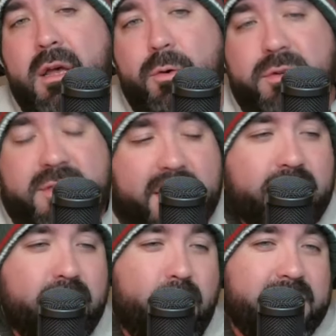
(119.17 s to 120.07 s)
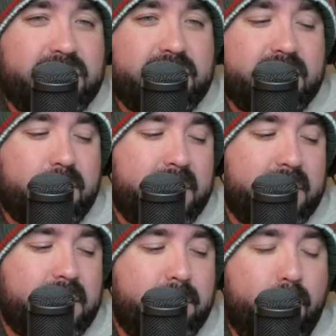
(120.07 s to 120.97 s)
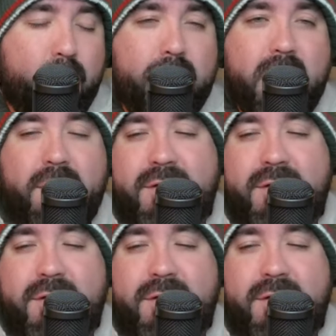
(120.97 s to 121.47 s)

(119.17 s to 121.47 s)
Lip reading: We'll take your questions. It'll be a little more of